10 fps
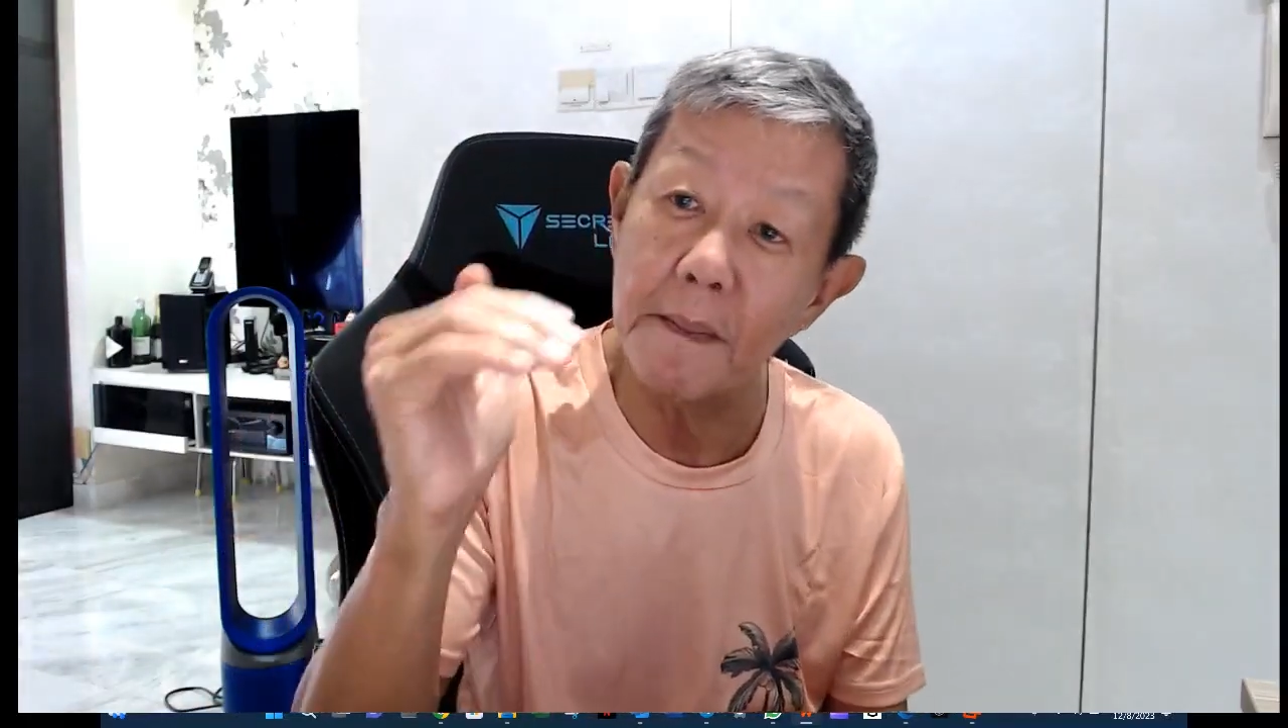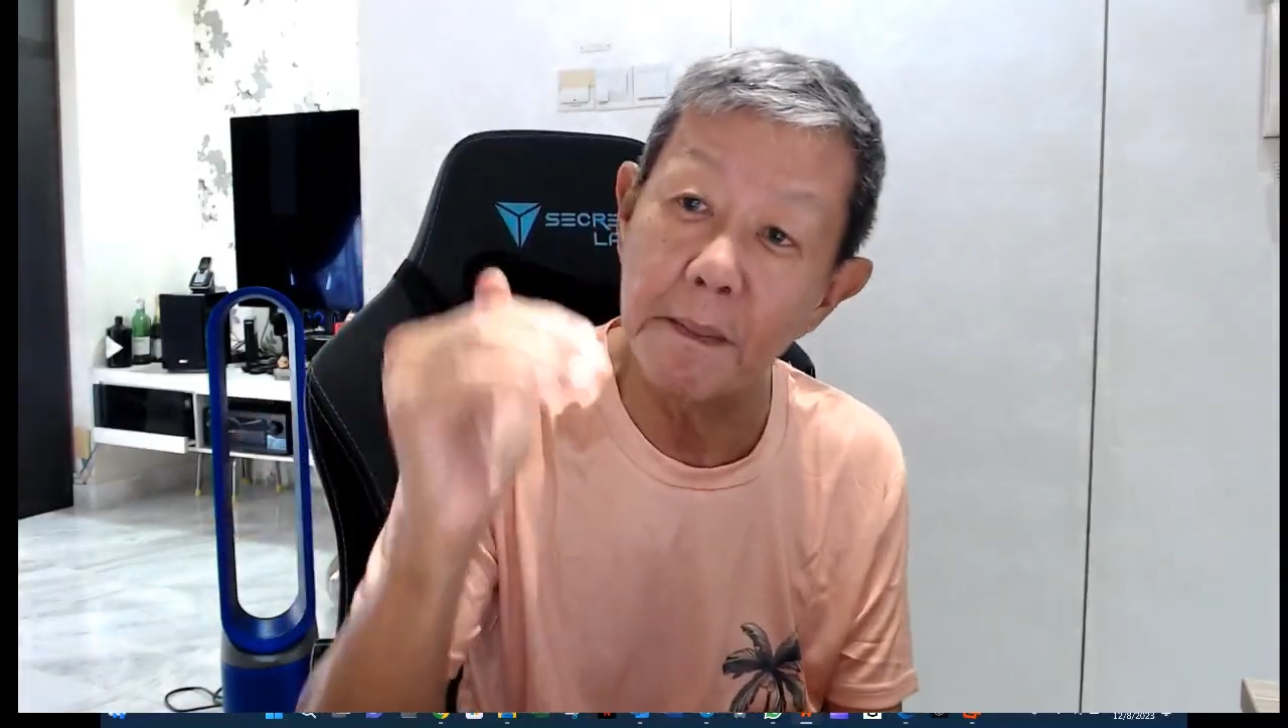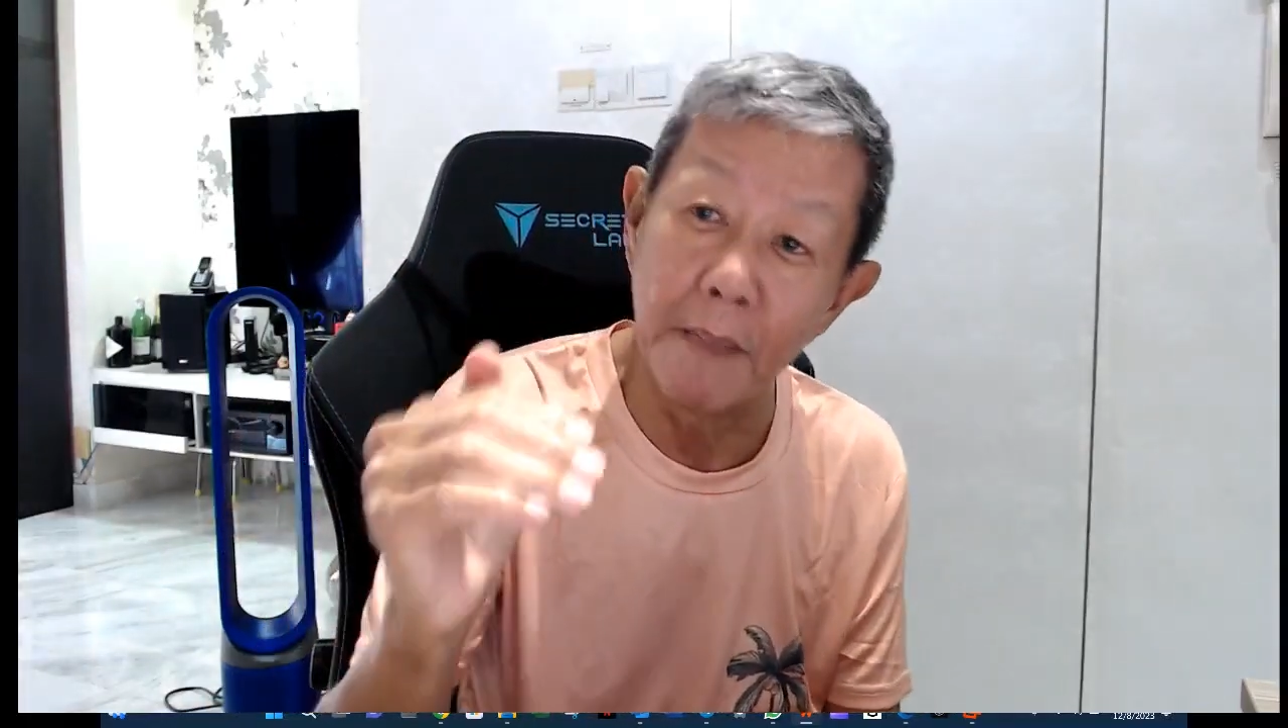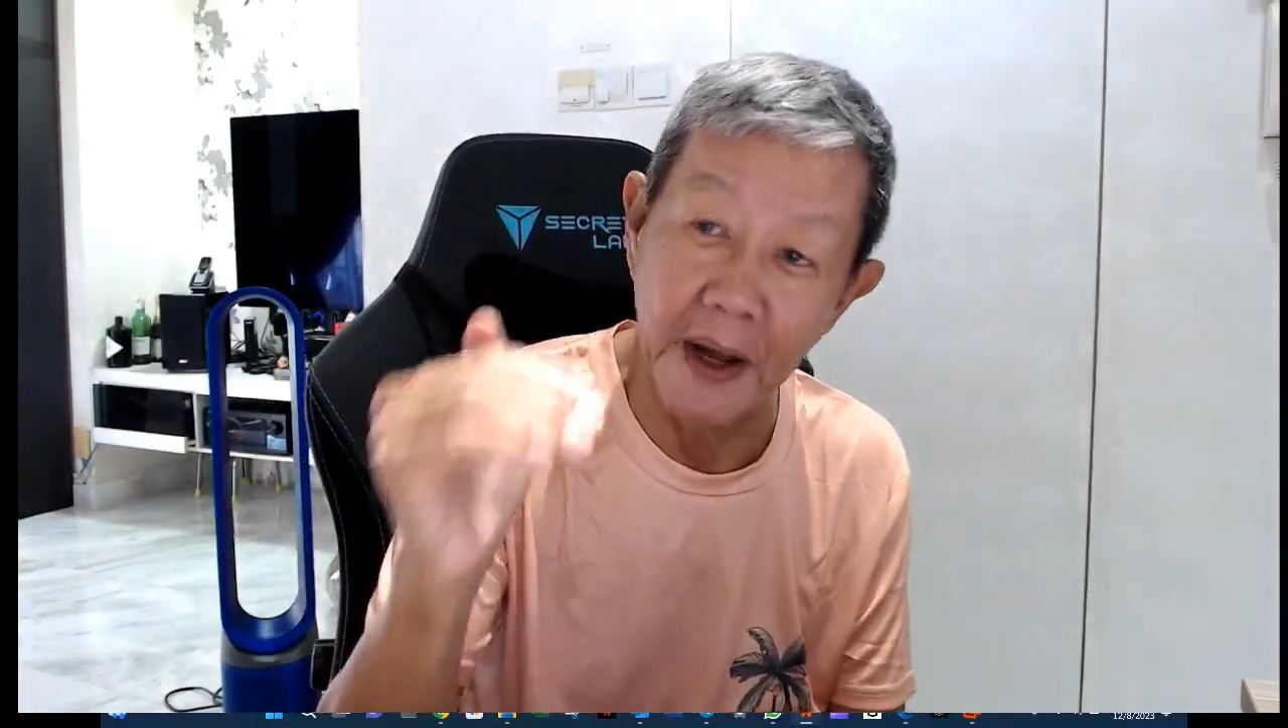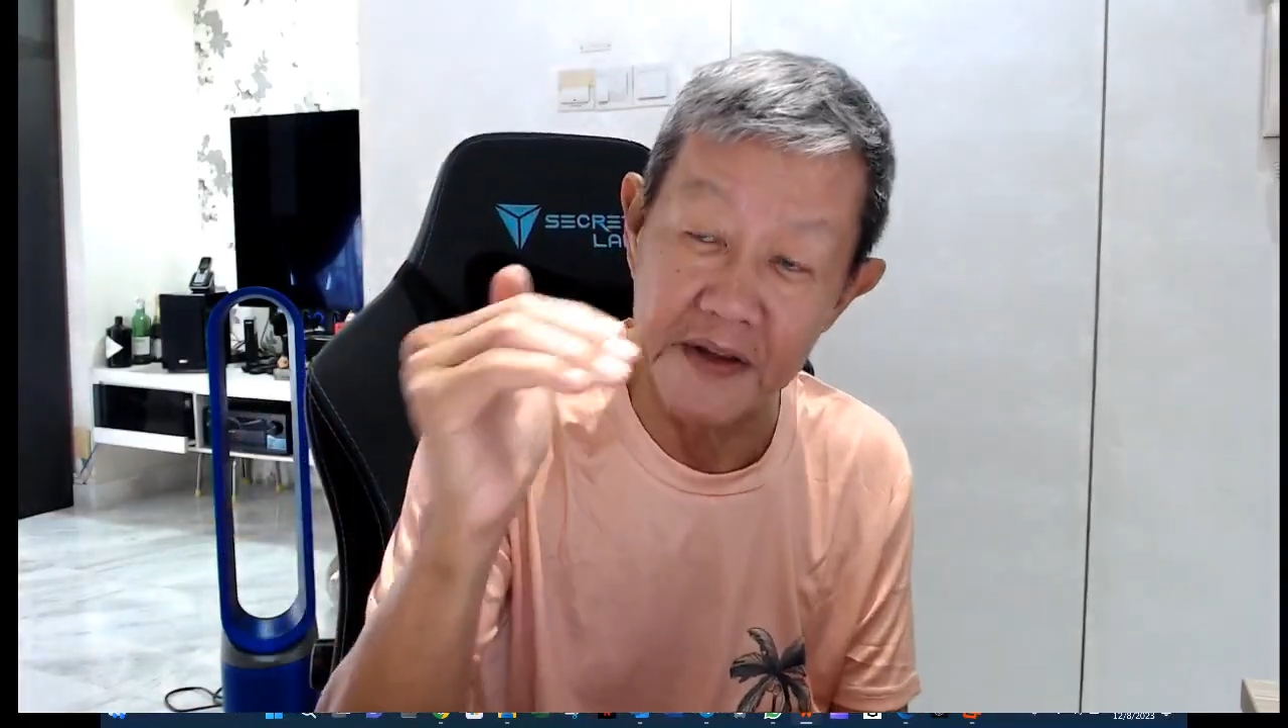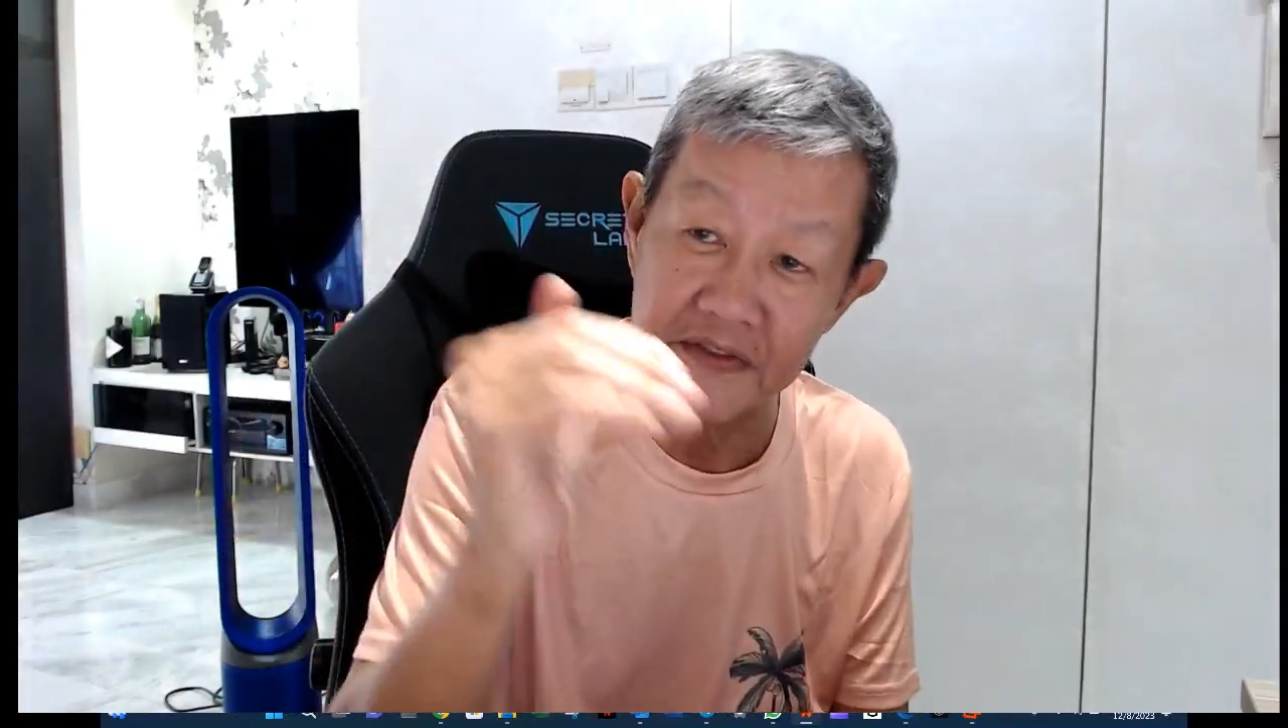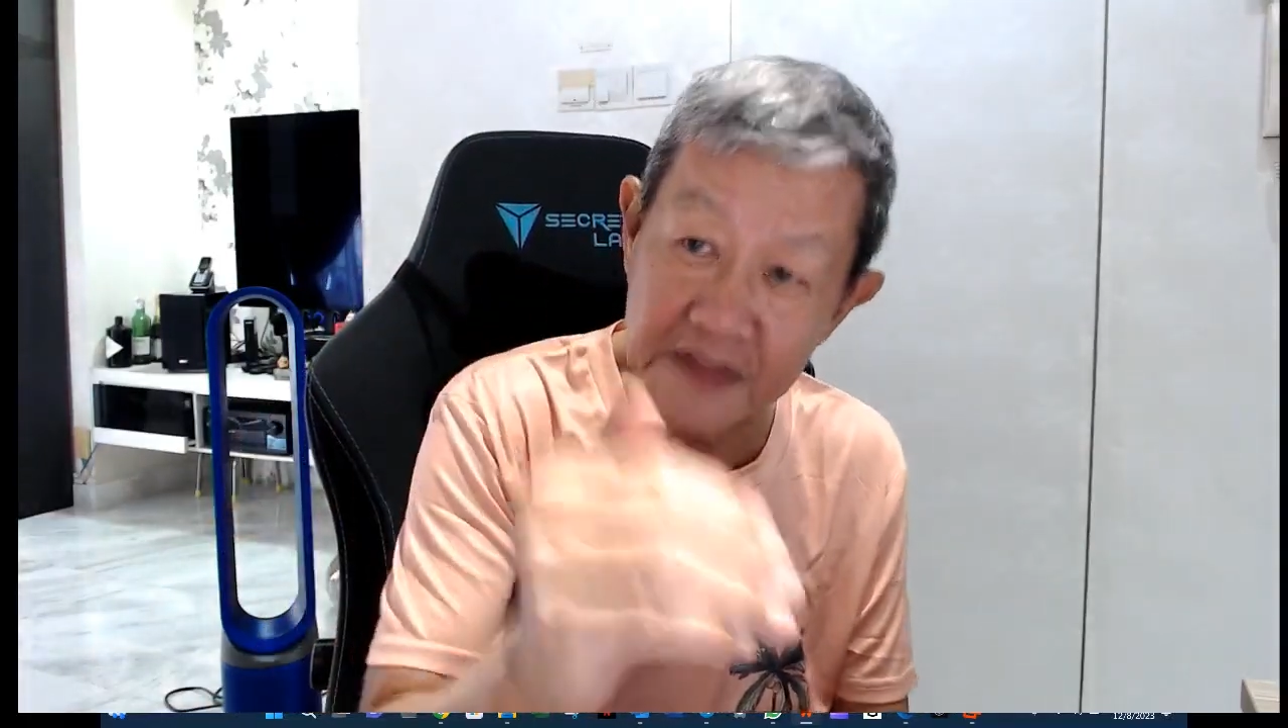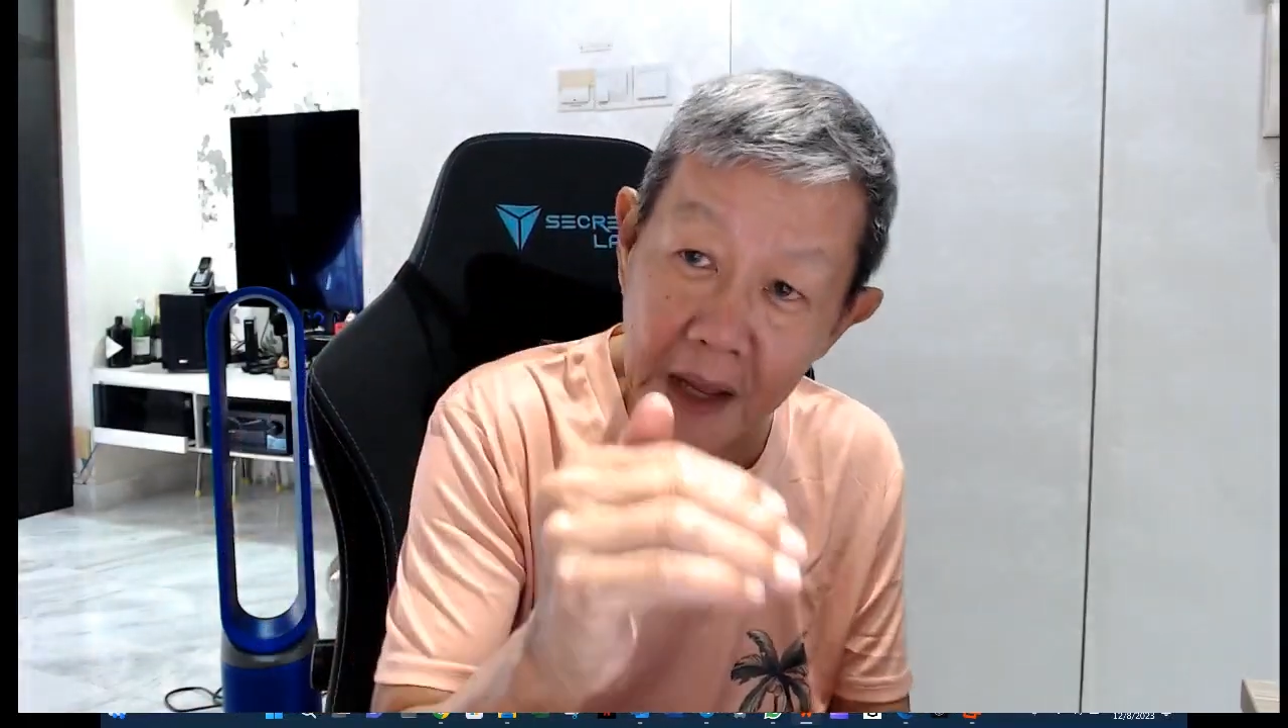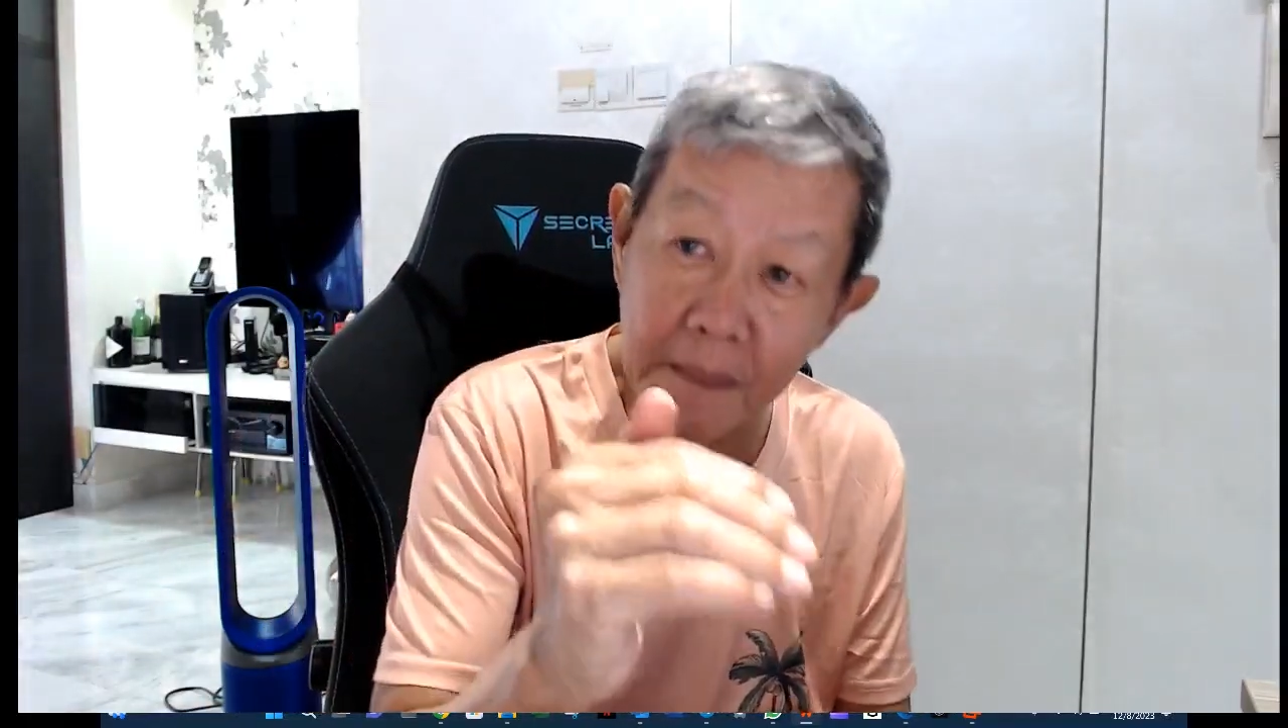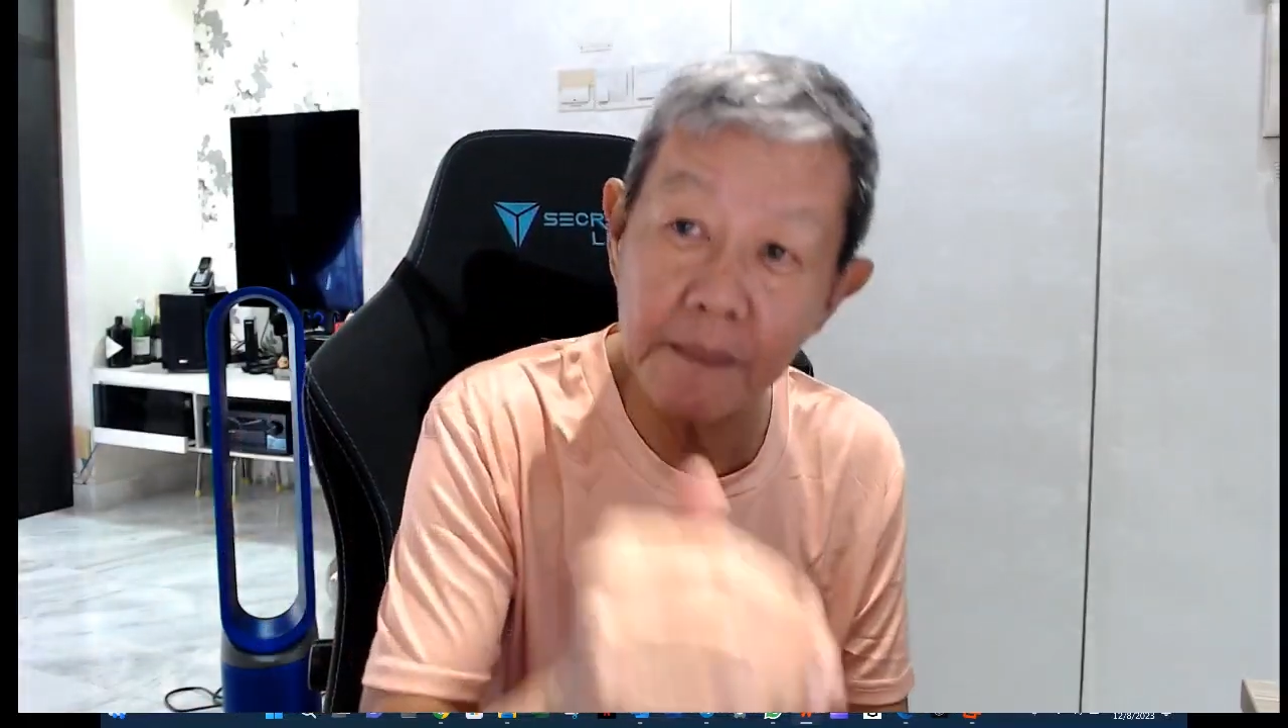by
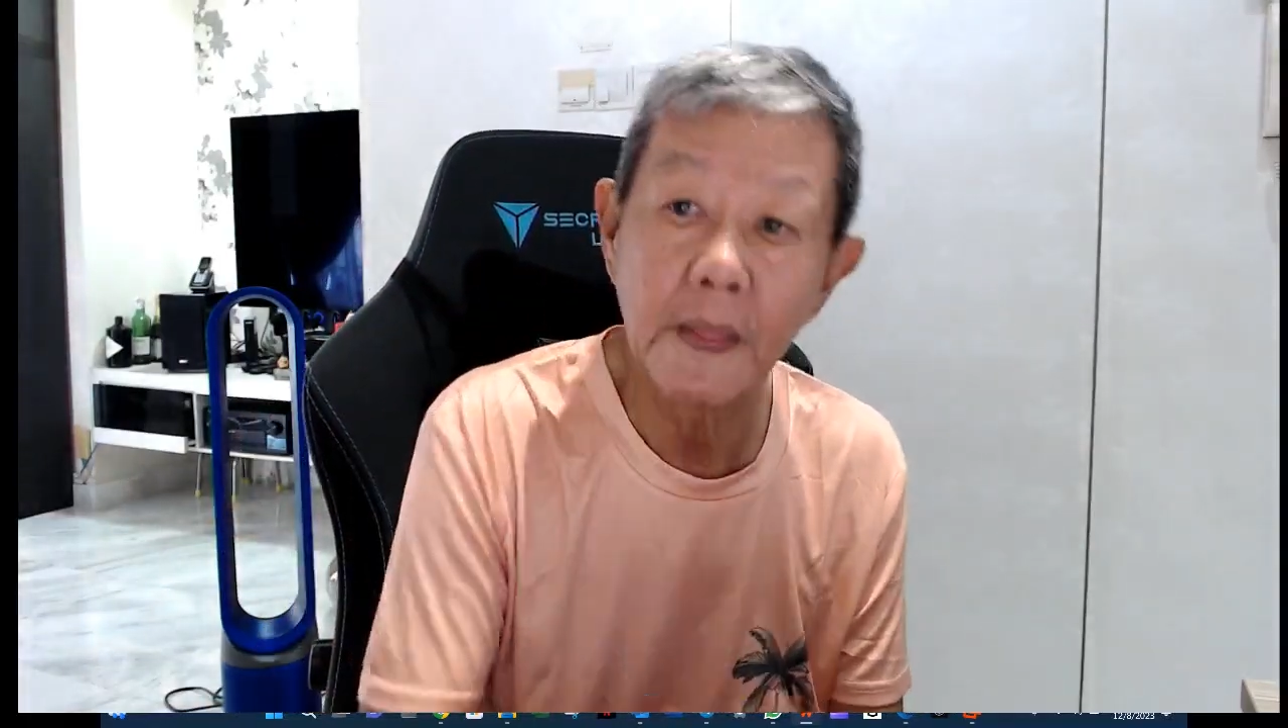step